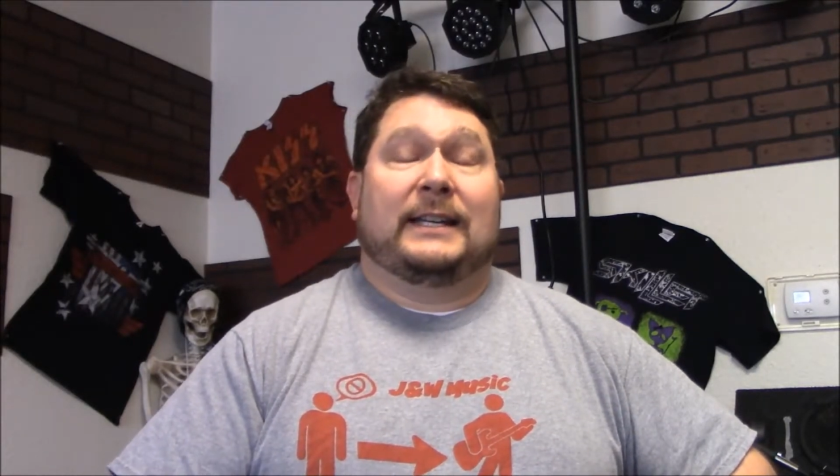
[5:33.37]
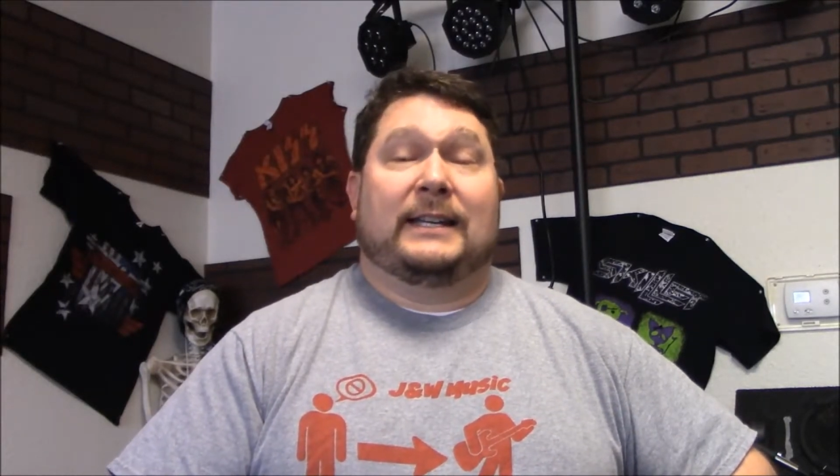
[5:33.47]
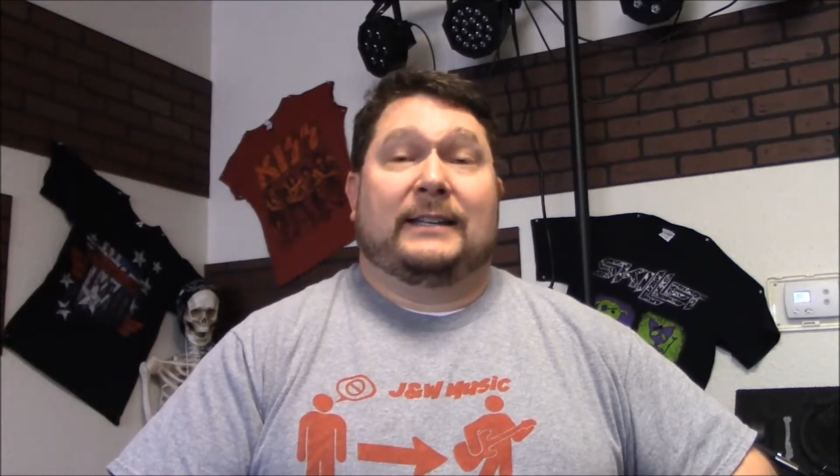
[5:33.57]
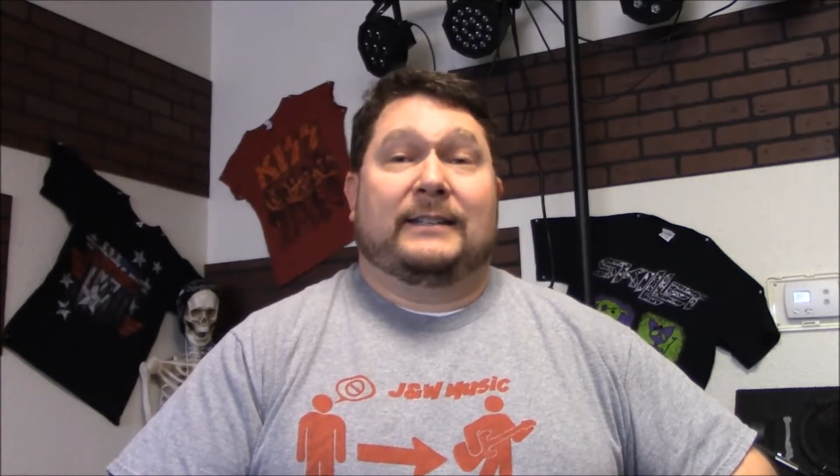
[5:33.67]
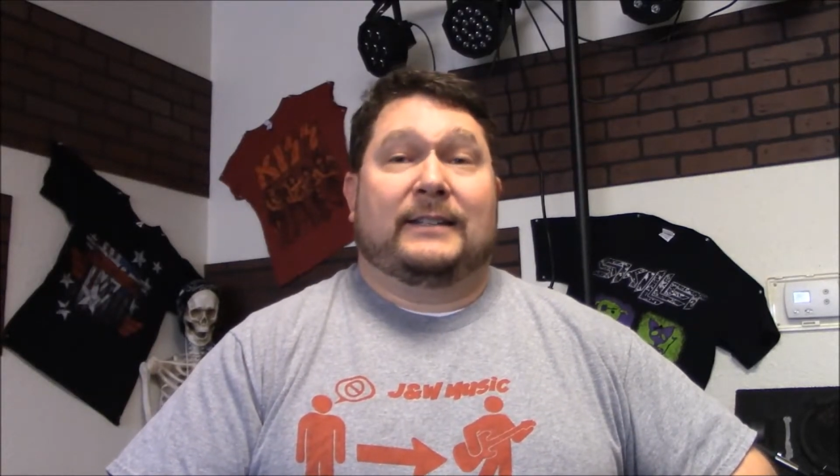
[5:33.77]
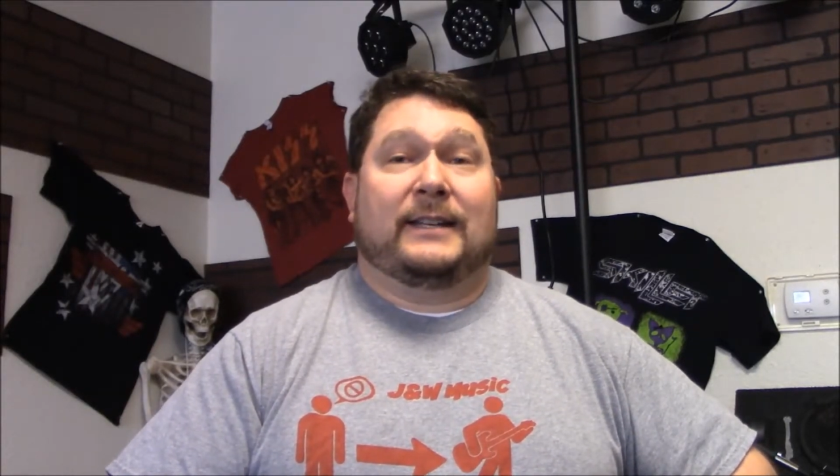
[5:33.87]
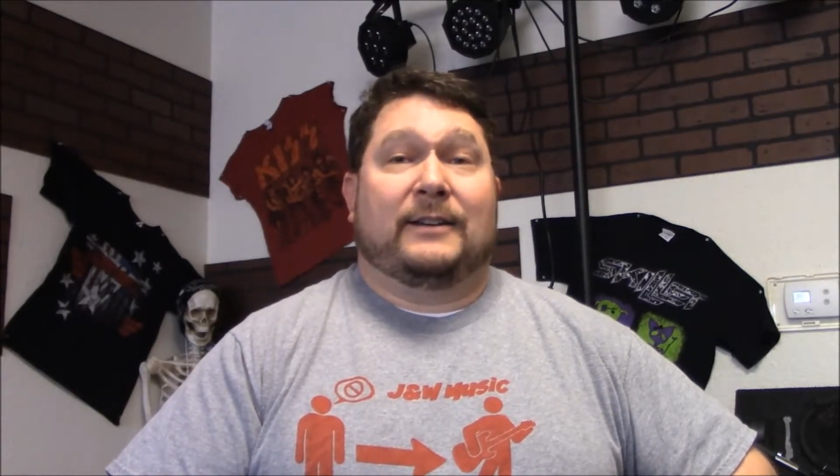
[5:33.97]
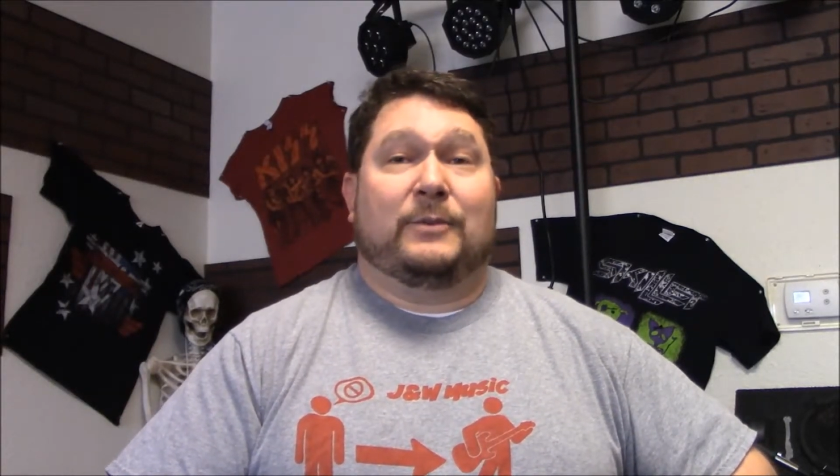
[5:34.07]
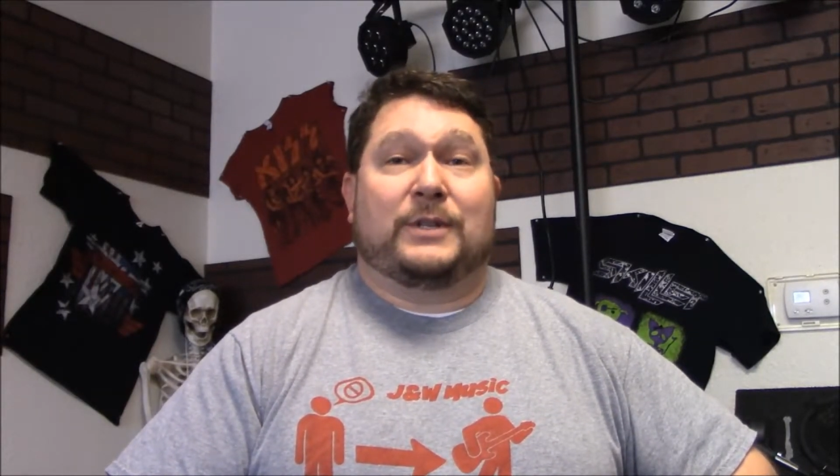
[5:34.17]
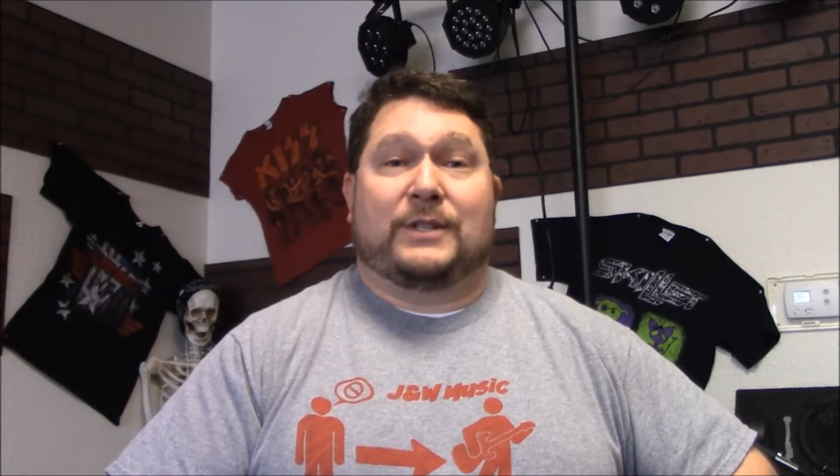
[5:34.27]
and
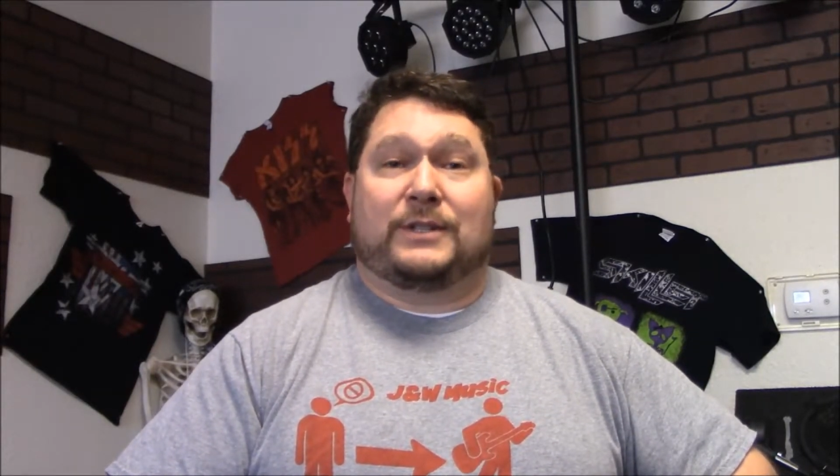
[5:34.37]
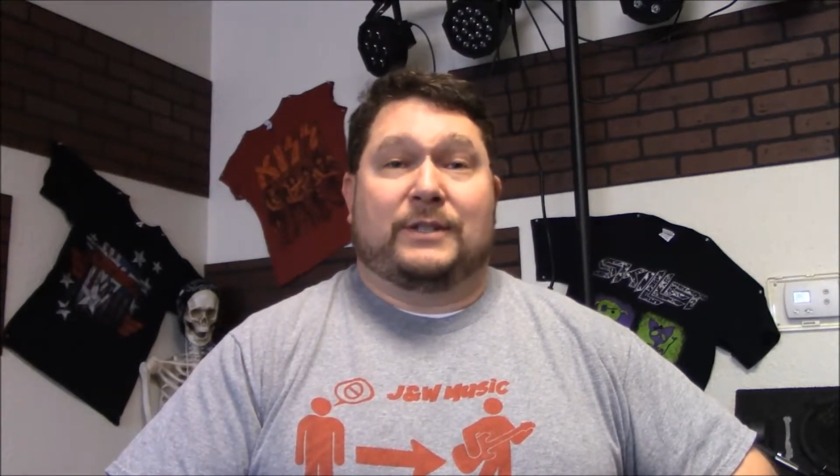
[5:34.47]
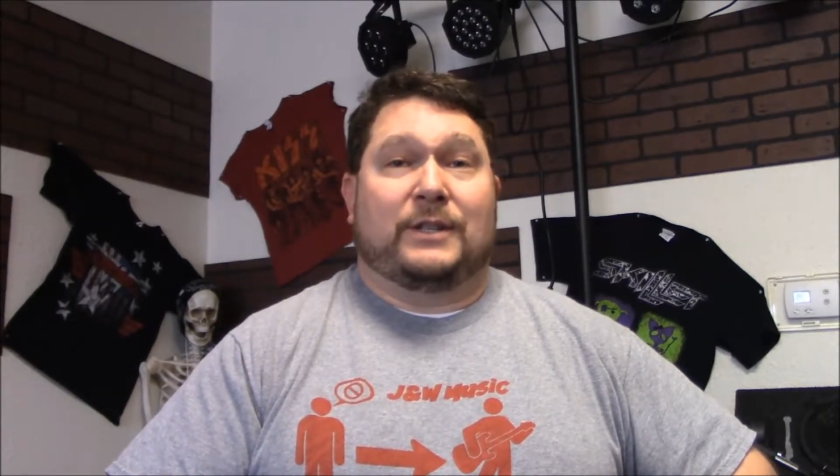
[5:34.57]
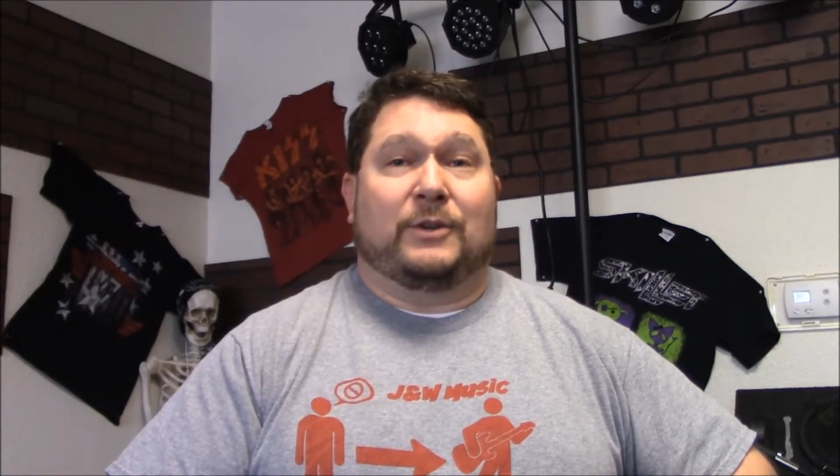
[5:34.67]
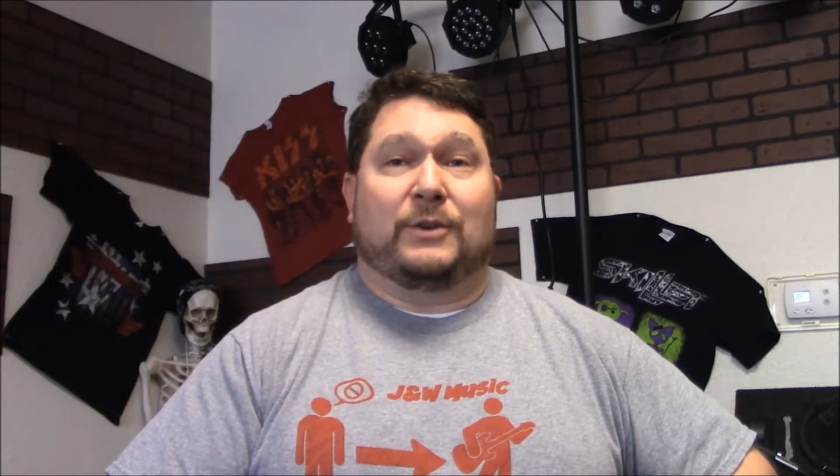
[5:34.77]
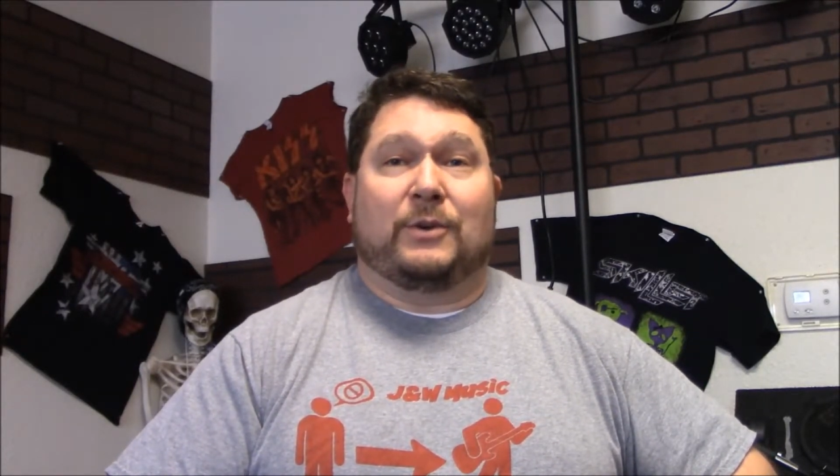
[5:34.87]
uh, we just you know